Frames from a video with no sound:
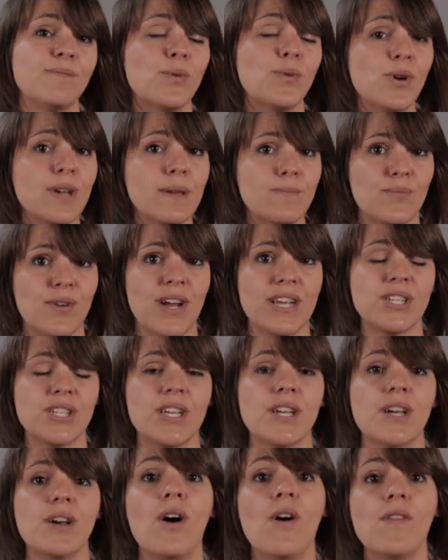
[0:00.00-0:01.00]
point
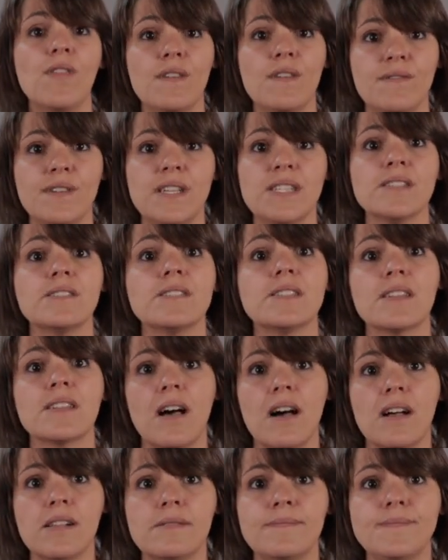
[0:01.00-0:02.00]
pressure on the fetal
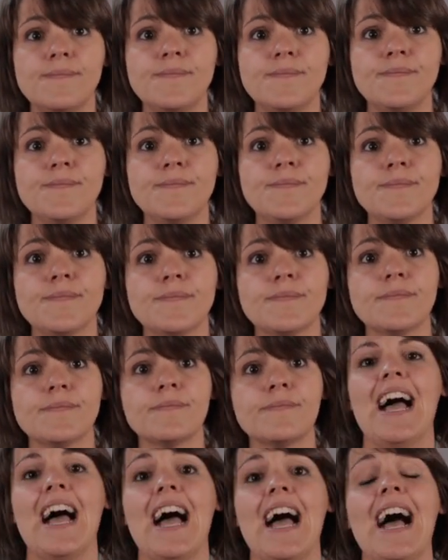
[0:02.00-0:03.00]
skull.
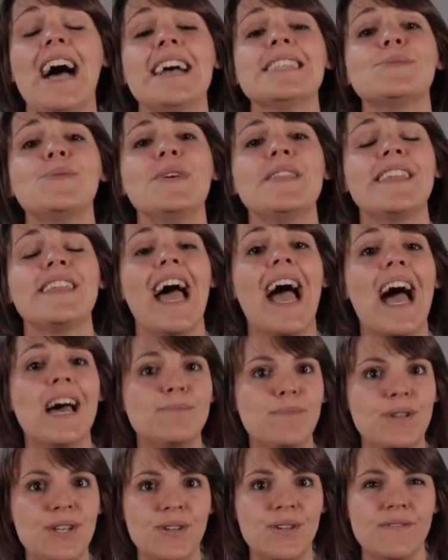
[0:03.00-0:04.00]
As with the
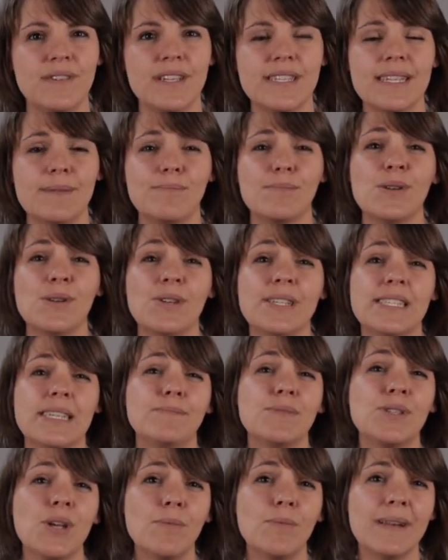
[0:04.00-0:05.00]
hand manoeuvres employed
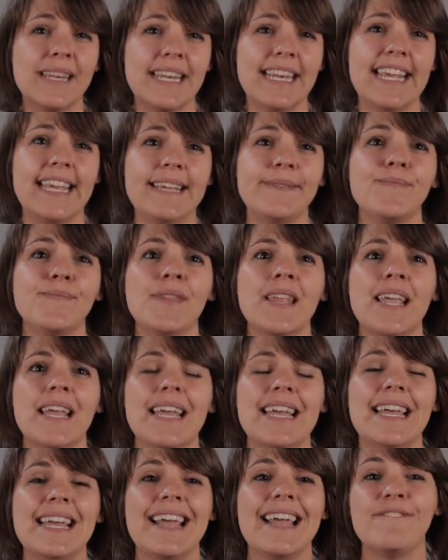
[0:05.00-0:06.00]
abdominally,
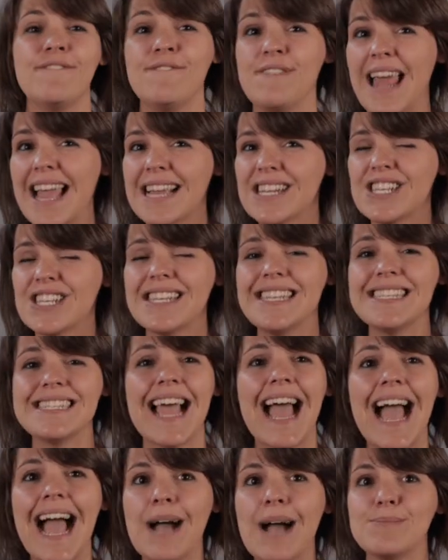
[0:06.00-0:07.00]
flexion is
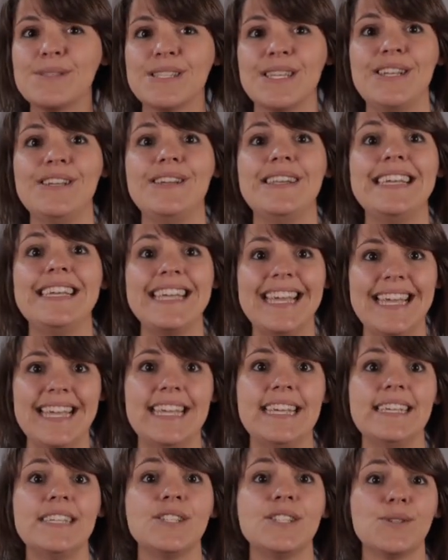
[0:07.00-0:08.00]
absolutely
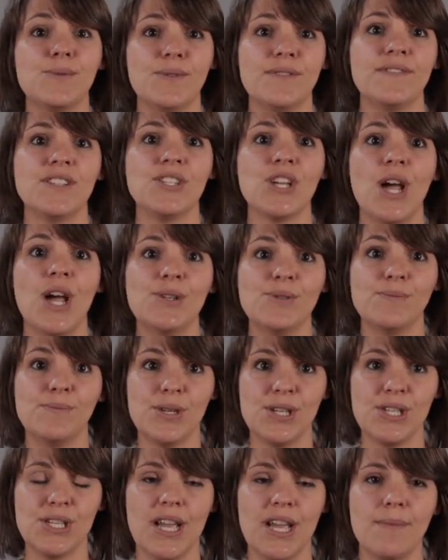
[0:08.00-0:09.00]
key to a vaginal
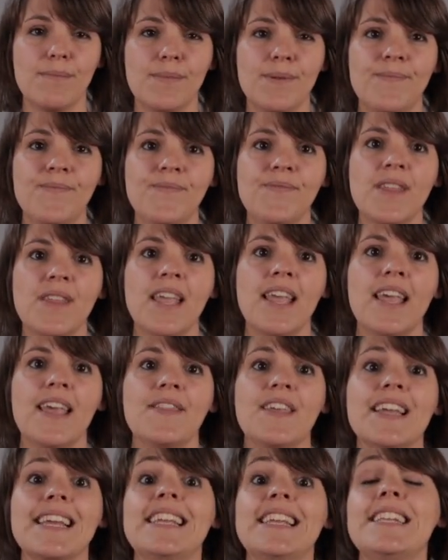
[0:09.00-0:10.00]
push-up.
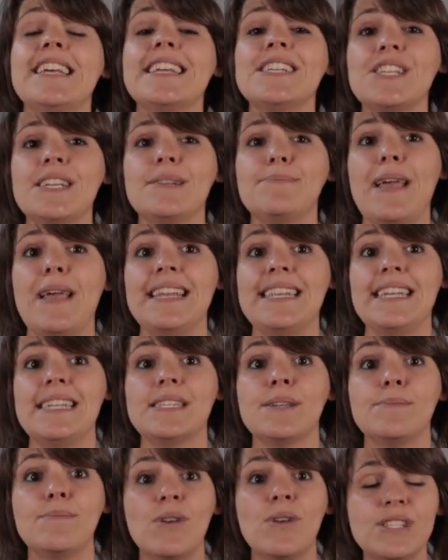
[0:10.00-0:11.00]
The clinician may
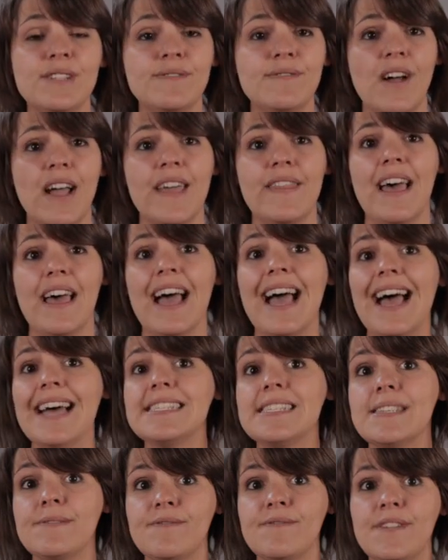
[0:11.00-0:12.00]
need to modify their
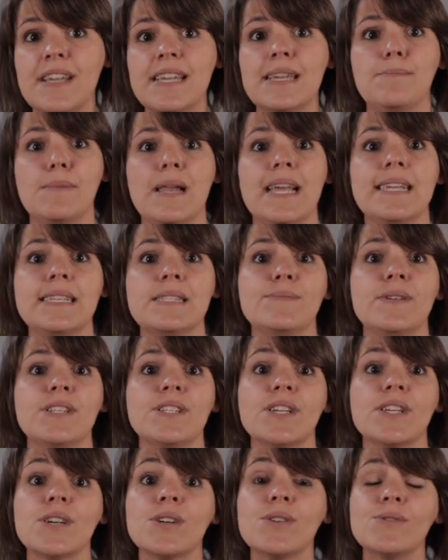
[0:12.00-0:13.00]
hand and finger
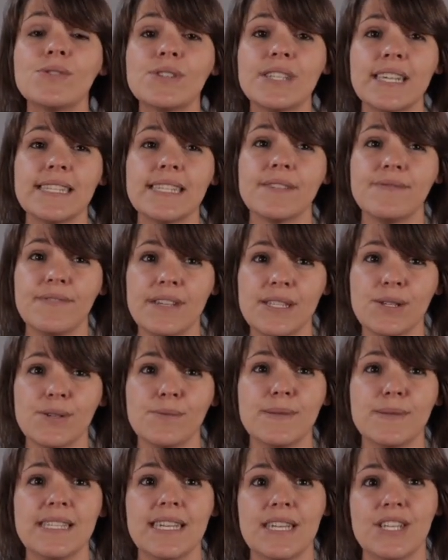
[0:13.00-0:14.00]
placement according to fetal
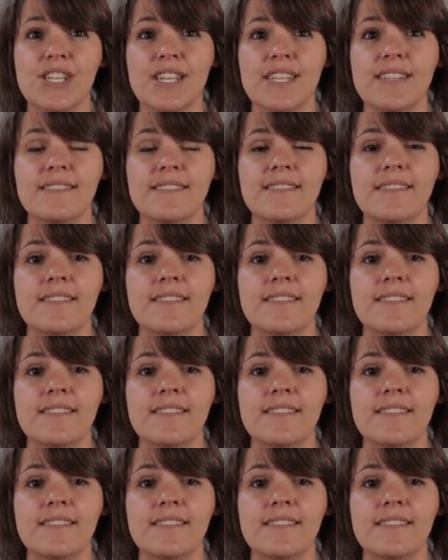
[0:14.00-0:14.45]
position.